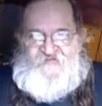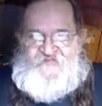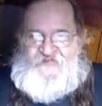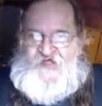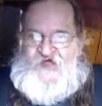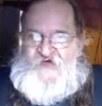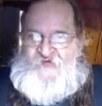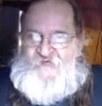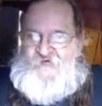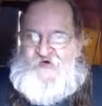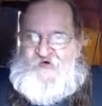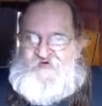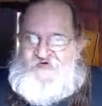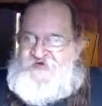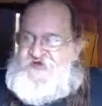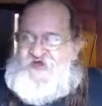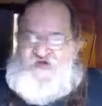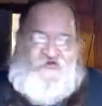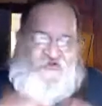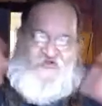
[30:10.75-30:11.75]
that will
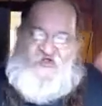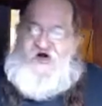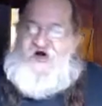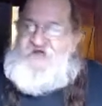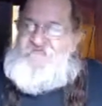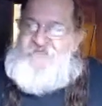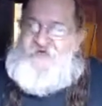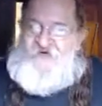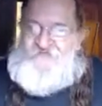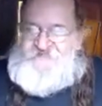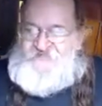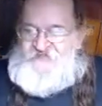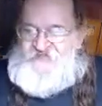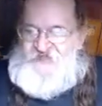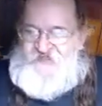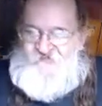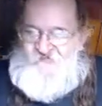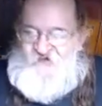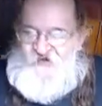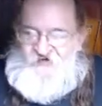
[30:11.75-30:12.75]
get along
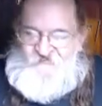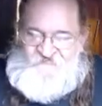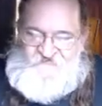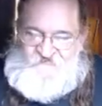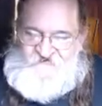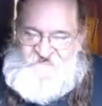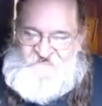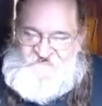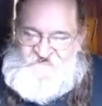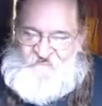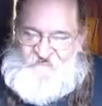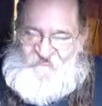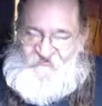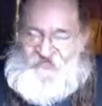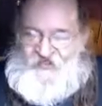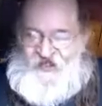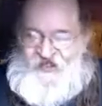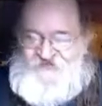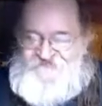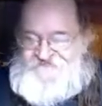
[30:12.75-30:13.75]
perfectly well for its whole
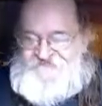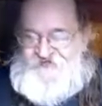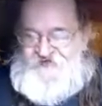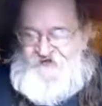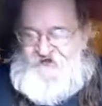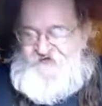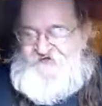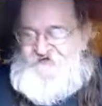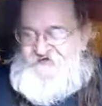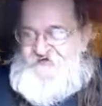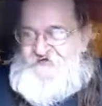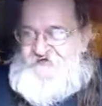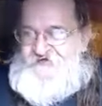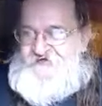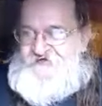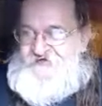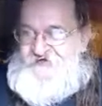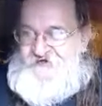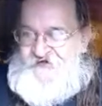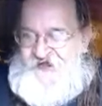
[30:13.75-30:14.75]
life in
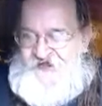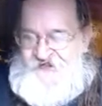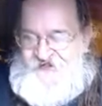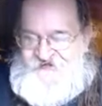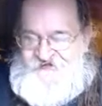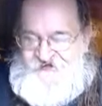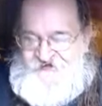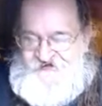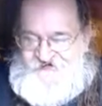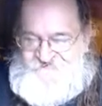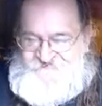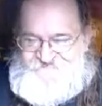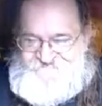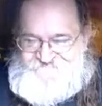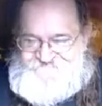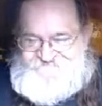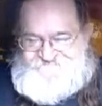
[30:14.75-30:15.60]
a